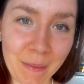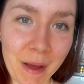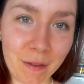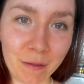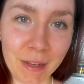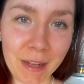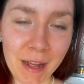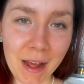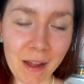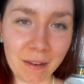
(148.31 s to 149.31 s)
about
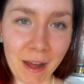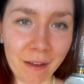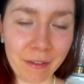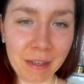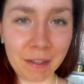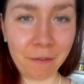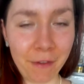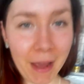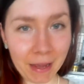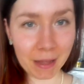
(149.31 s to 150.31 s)
love is
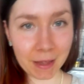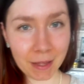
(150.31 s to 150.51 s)
faith